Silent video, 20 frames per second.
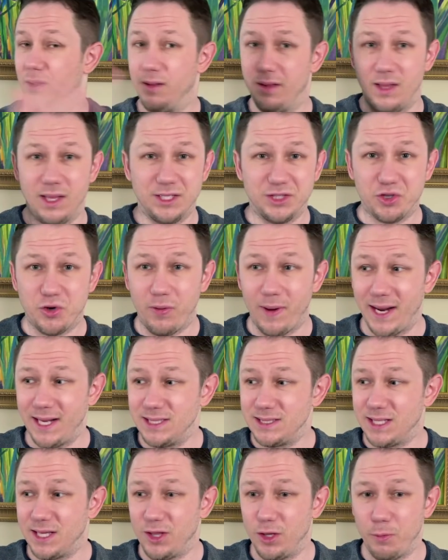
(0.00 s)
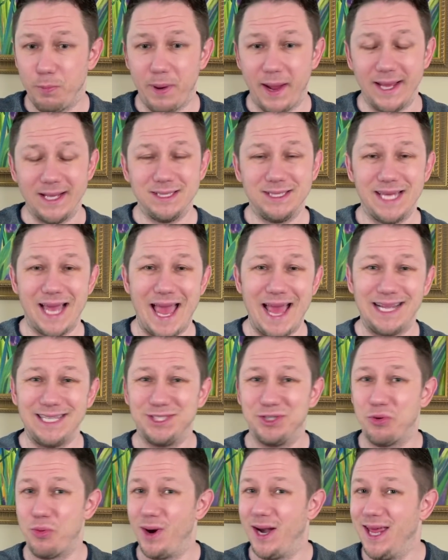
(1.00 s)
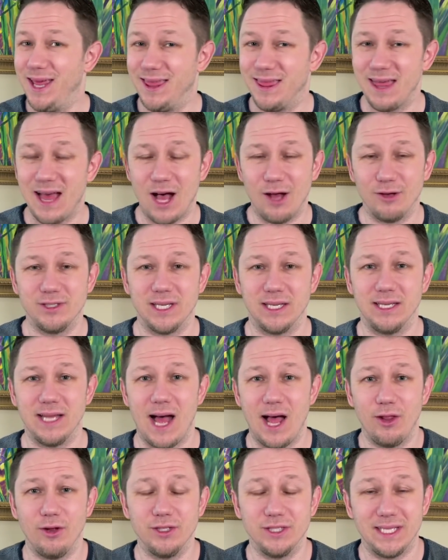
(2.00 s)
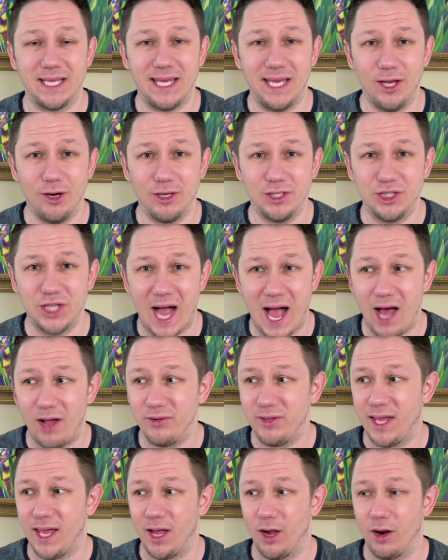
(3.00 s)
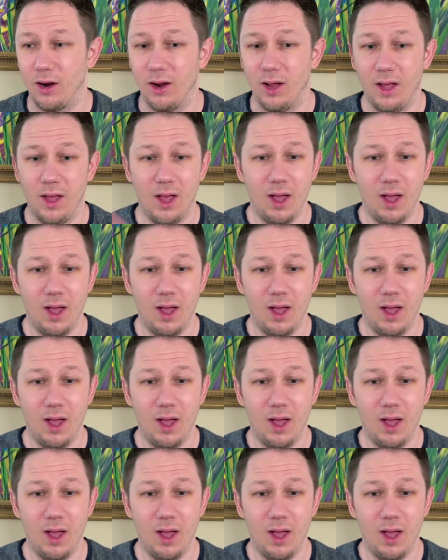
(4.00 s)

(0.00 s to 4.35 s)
It's crazy. They're paying ten, twenty thousand dollars a year in childcare,